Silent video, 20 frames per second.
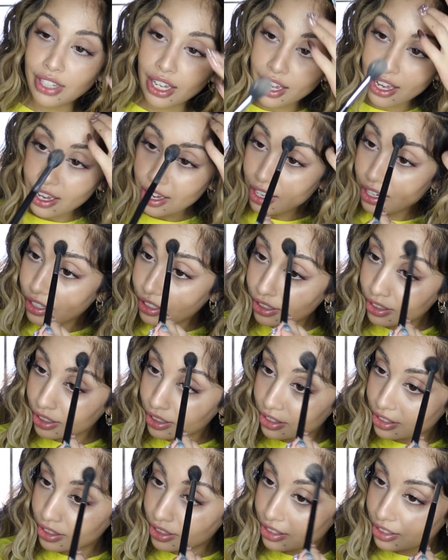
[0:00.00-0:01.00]
And
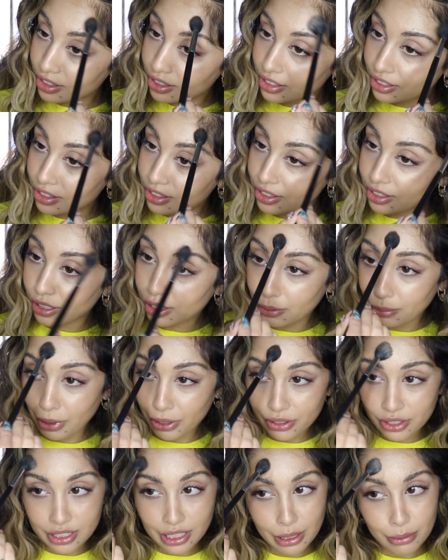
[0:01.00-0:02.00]
it's about
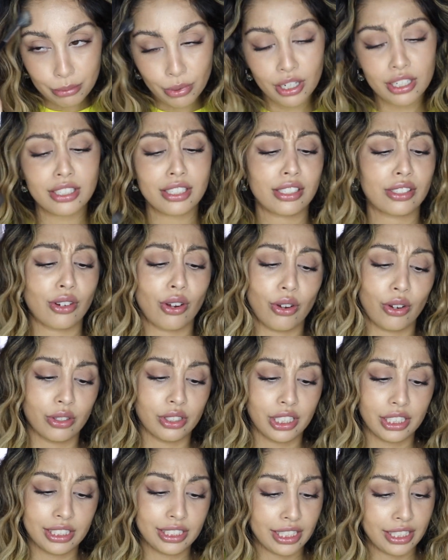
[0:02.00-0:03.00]
the same price as all,
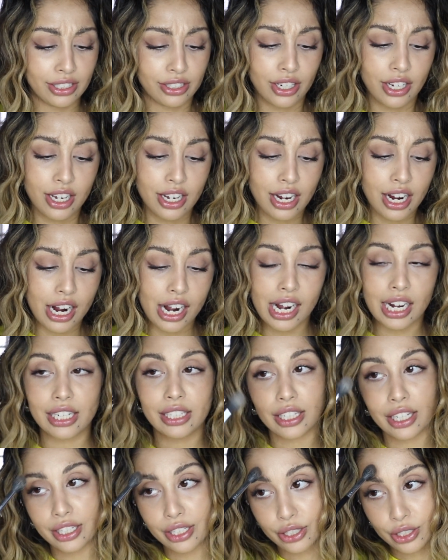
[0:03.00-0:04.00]
I think,
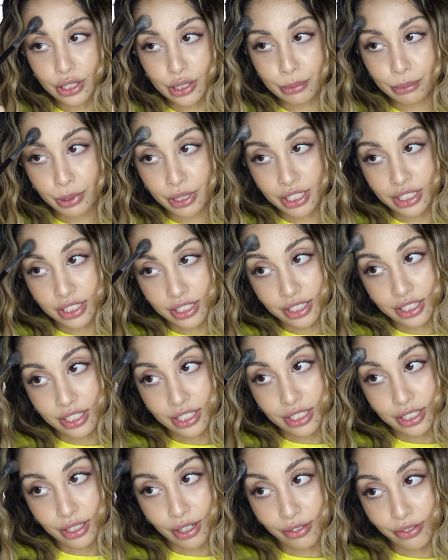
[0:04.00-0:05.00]
highlighters, but it's
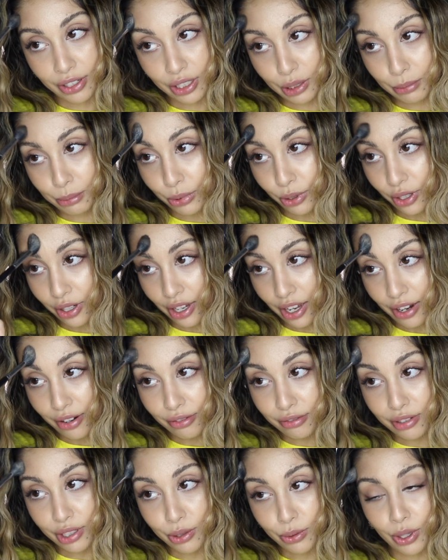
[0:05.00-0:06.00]
available
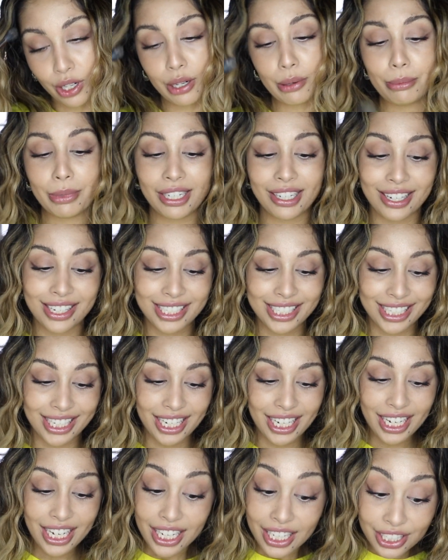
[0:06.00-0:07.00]
everywhere because
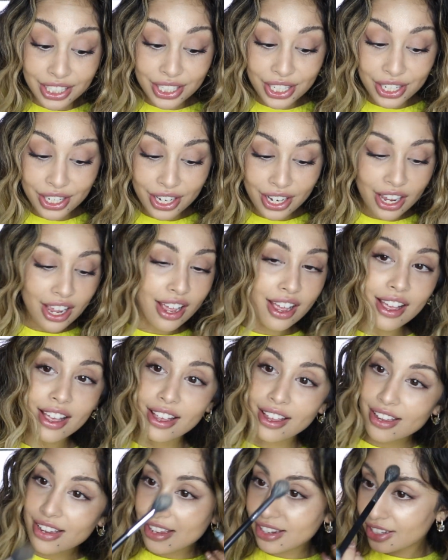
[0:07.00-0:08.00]
it
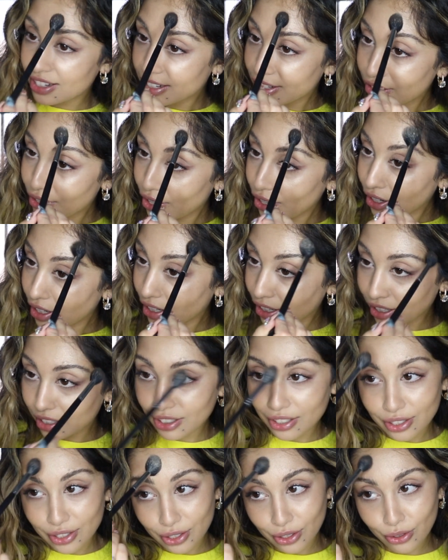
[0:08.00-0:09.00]
is in
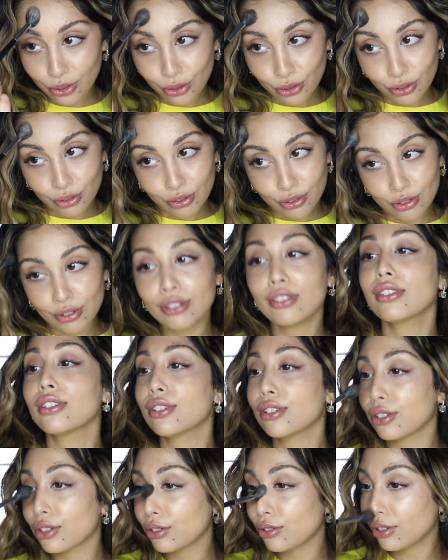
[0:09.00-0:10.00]
Target. So
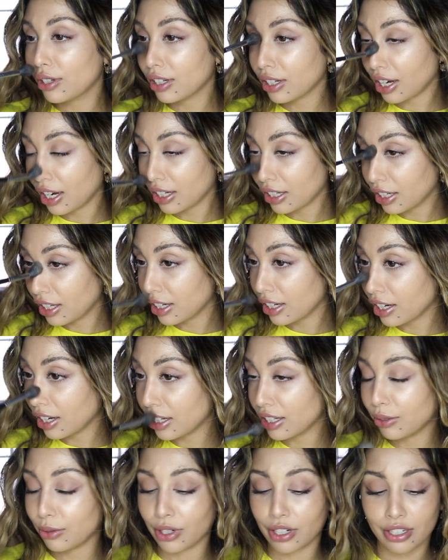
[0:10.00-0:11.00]
you can kind of get it
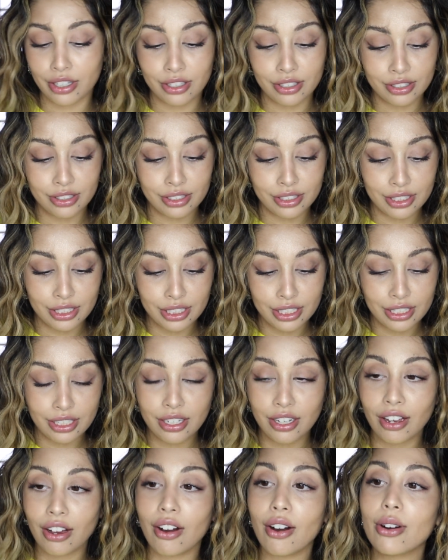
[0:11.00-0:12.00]
anywhere.
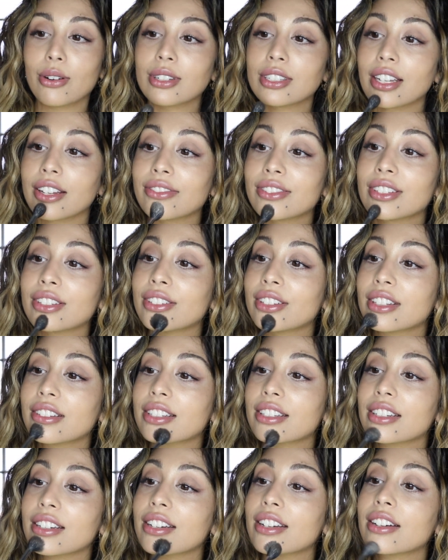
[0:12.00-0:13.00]
Always have to do
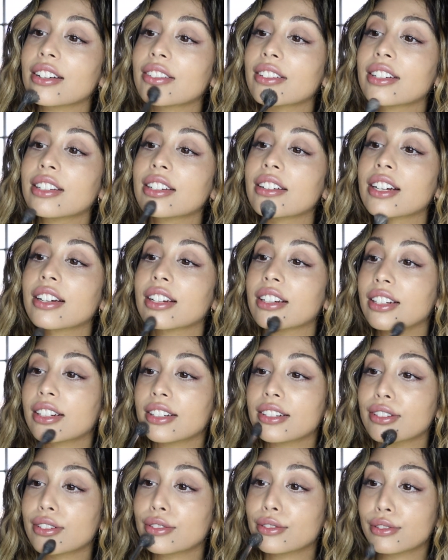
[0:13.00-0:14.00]
this area
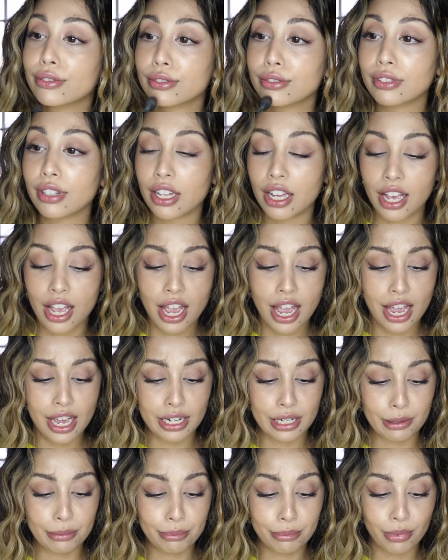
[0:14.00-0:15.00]

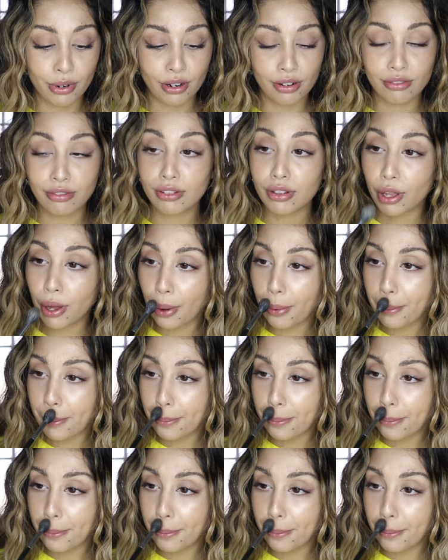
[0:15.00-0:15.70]
and above the